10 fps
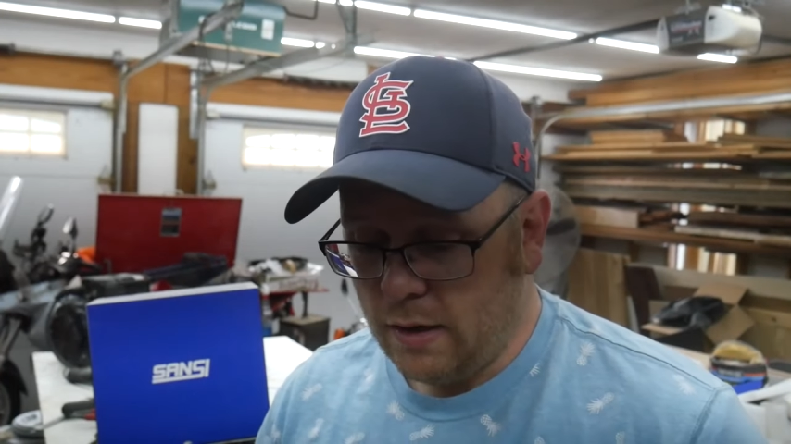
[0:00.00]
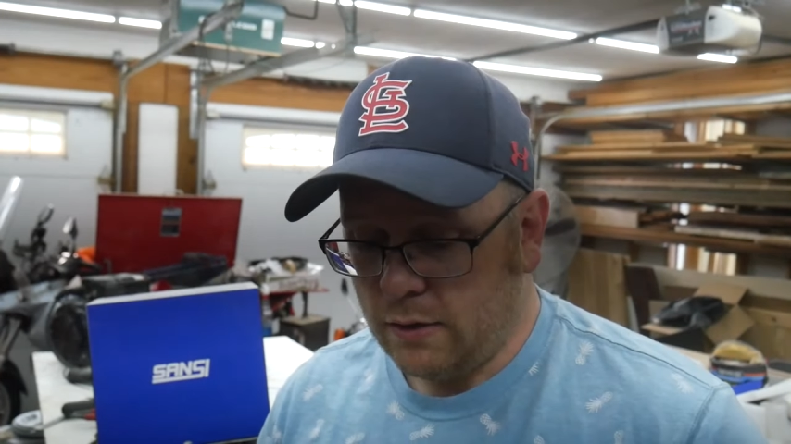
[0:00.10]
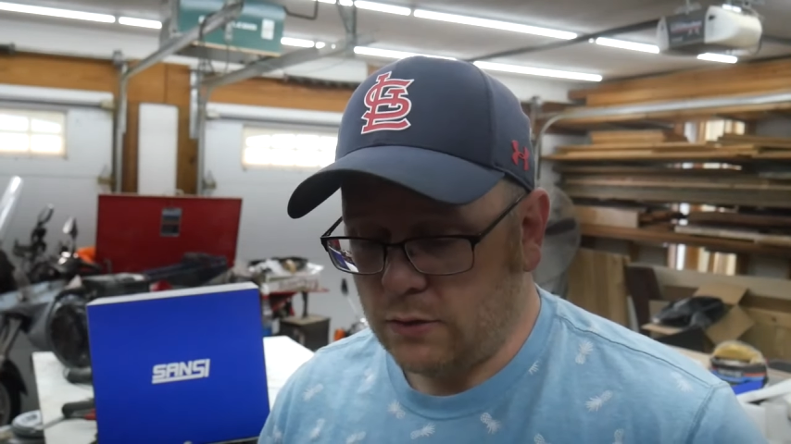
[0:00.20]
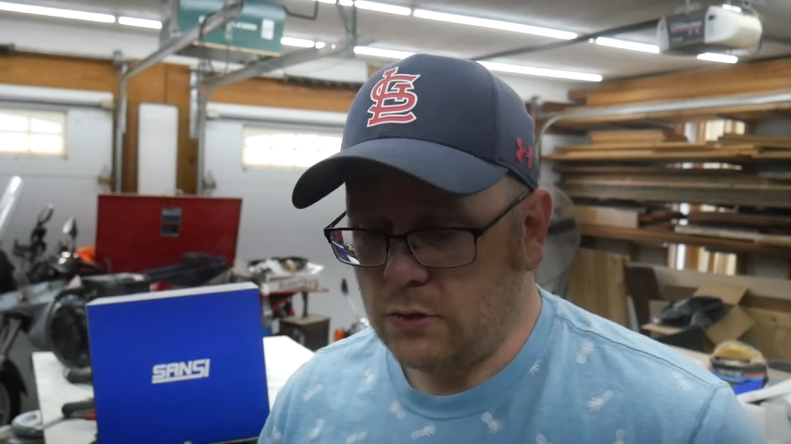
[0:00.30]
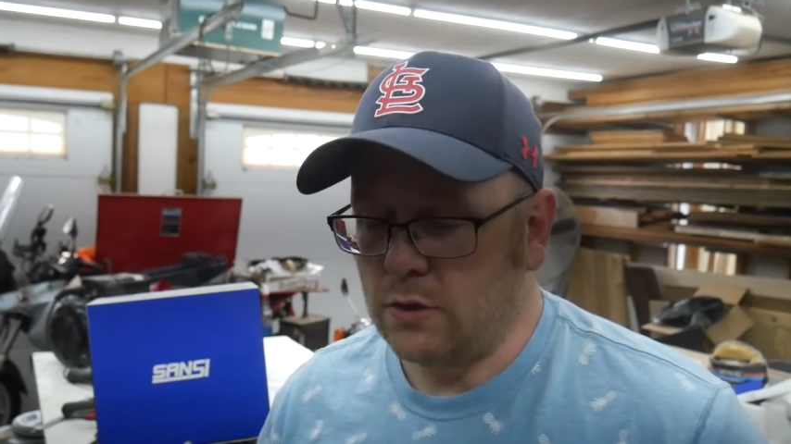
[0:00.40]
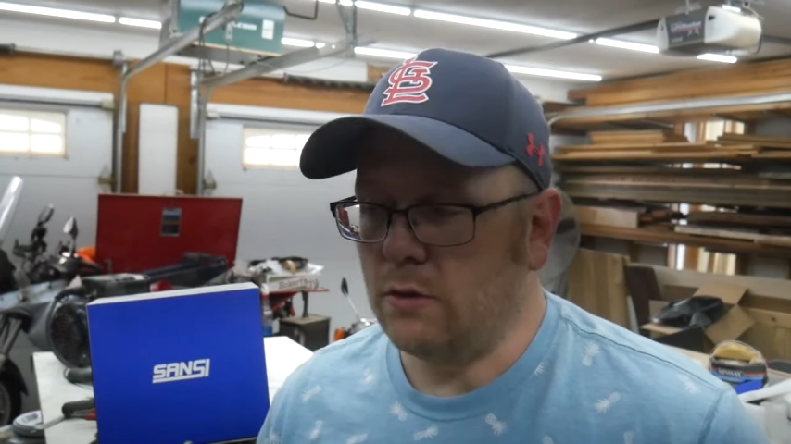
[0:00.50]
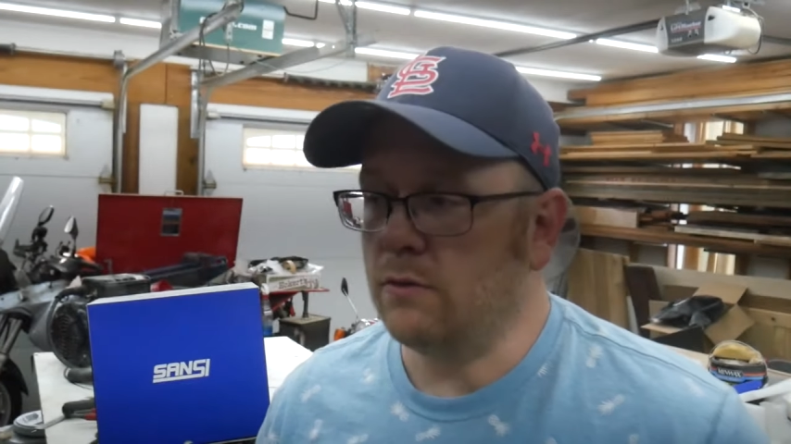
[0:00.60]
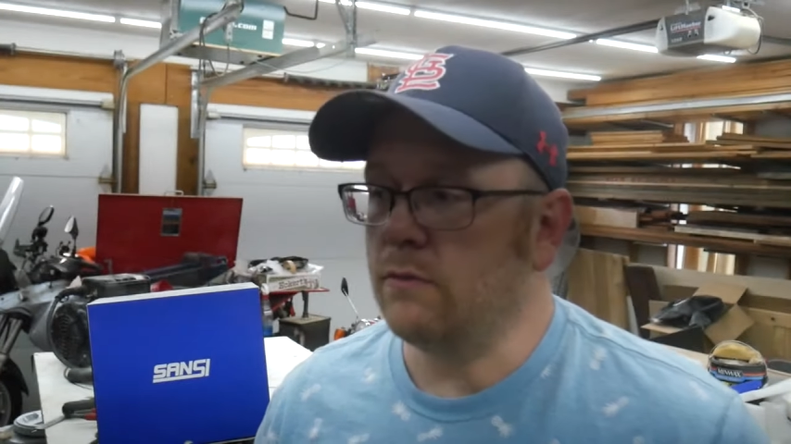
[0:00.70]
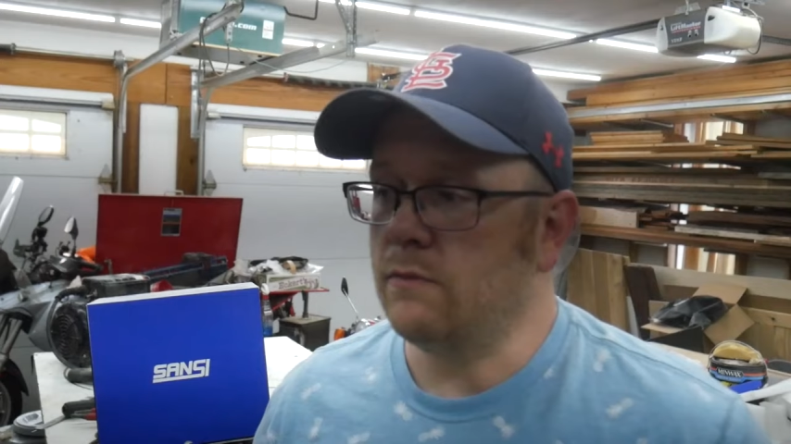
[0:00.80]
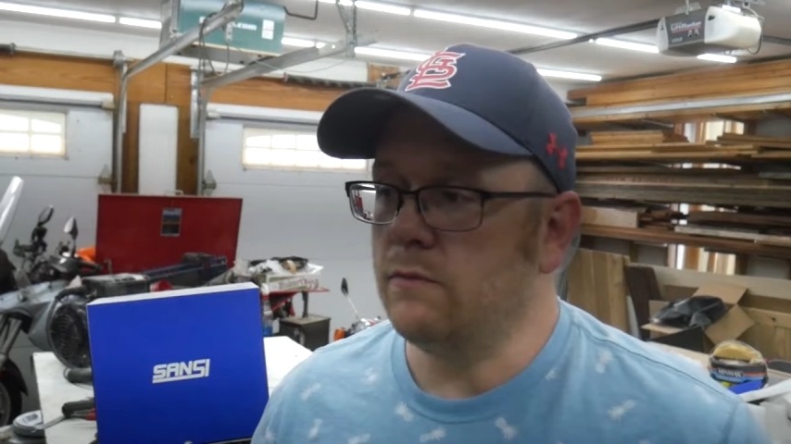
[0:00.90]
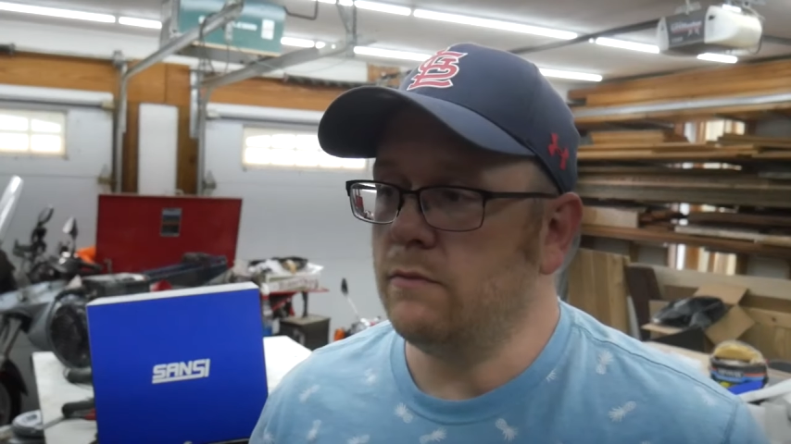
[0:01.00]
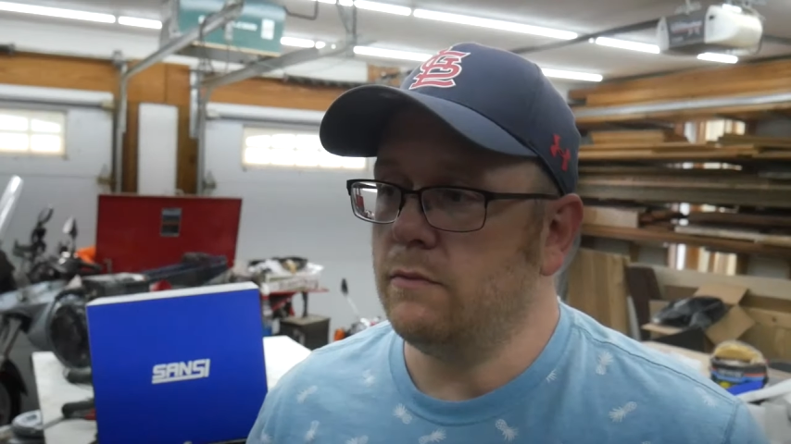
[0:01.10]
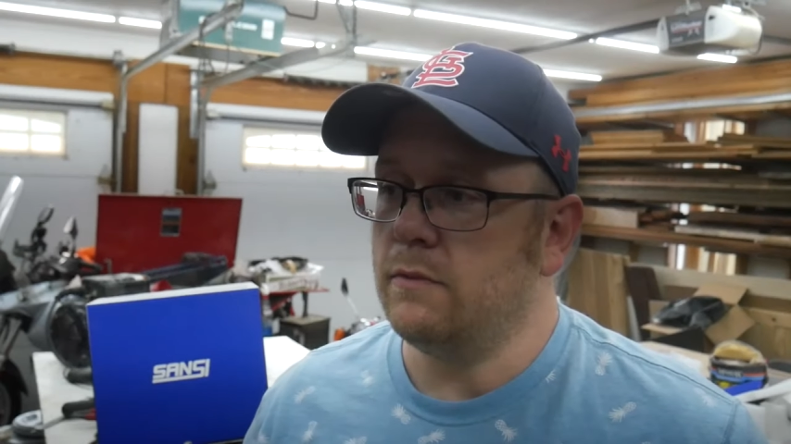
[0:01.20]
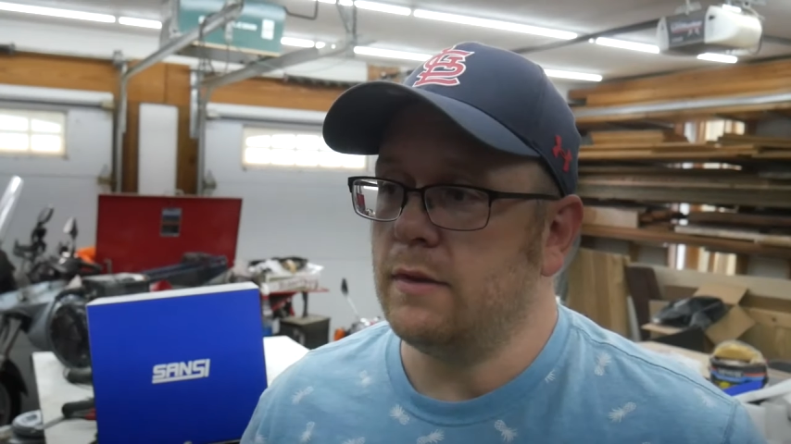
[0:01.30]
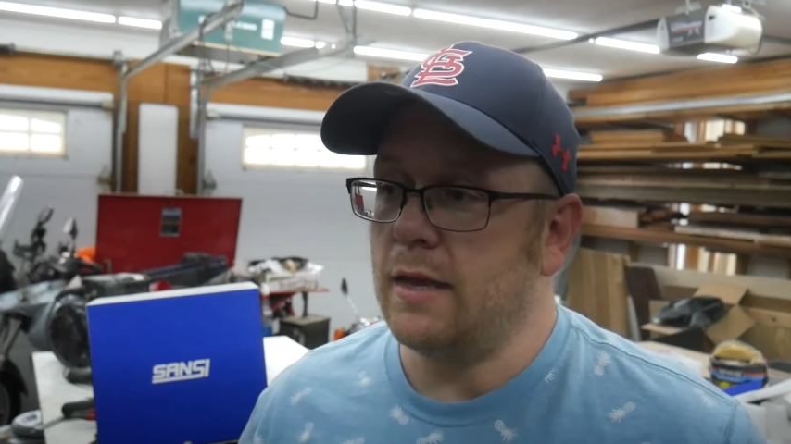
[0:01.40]
and so
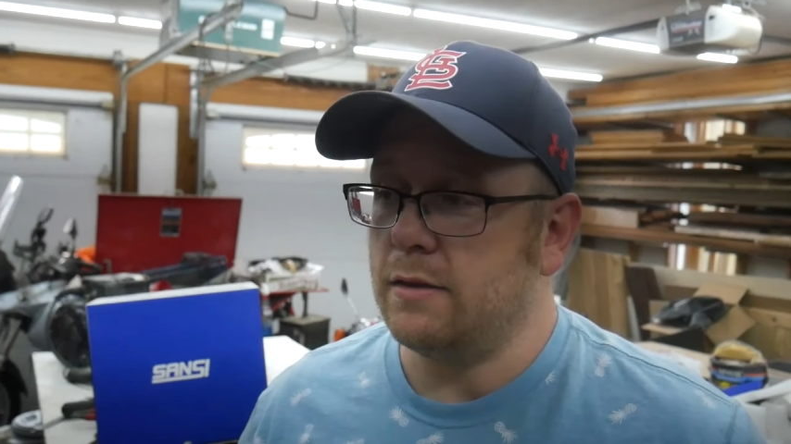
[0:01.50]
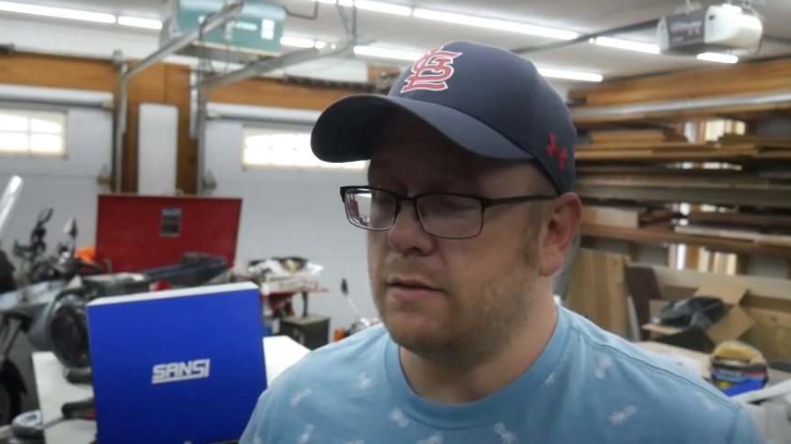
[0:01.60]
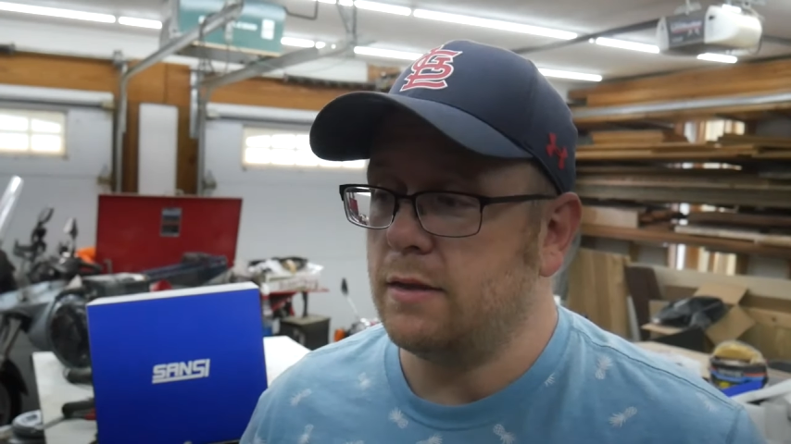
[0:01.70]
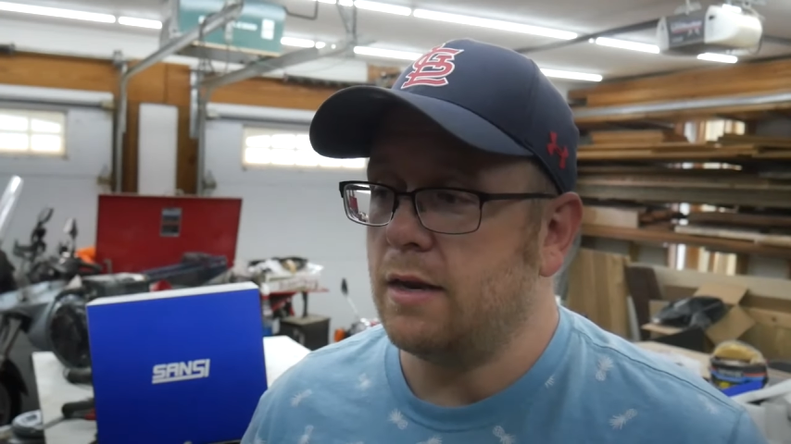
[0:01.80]
that